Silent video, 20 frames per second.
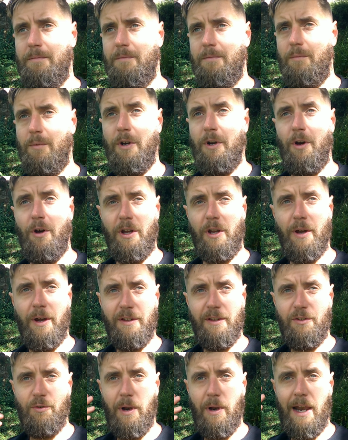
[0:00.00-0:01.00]
We're not
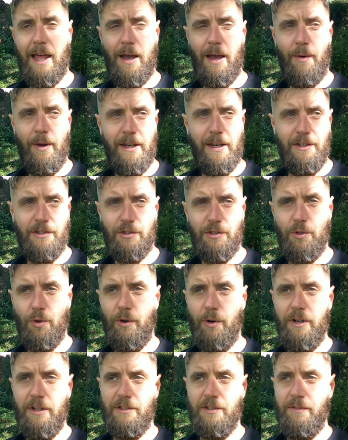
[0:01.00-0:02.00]
going to allow any
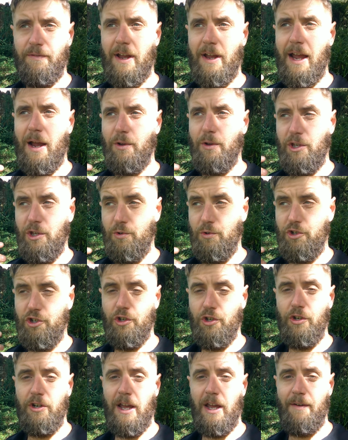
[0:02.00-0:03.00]
stories of how you
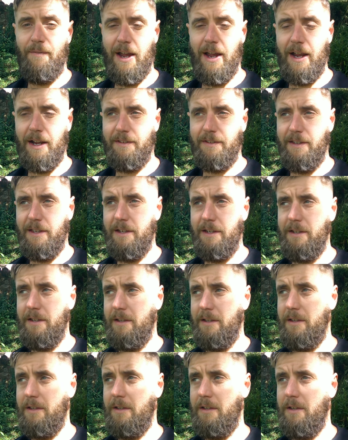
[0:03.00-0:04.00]
should have acted,
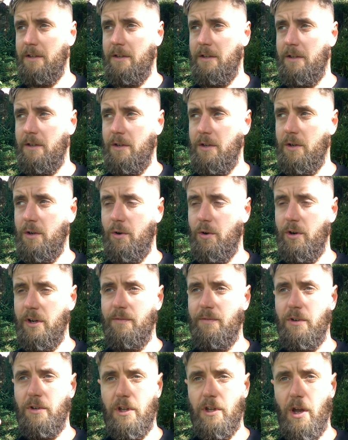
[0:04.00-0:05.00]
or
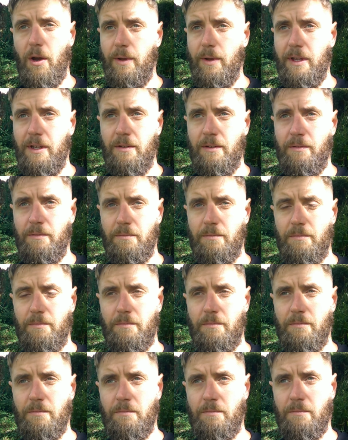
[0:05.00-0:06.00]
even going
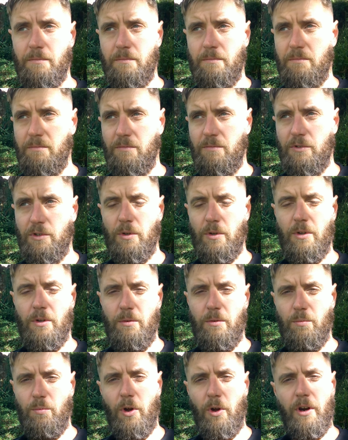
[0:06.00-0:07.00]

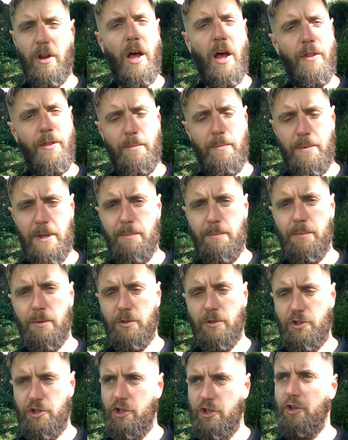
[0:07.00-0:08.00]
to what other people
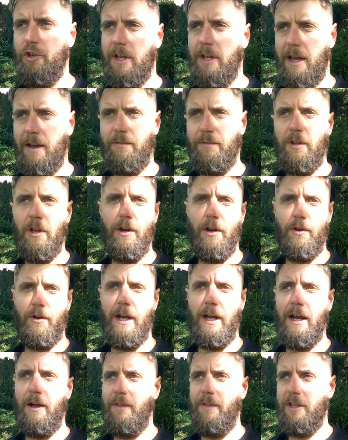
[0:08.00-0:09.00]
should have done or
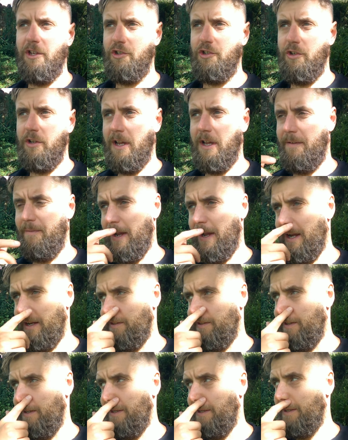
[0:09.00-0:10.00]
how they should have
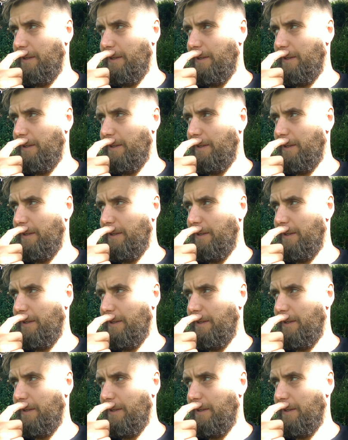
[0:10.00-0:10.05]
acted.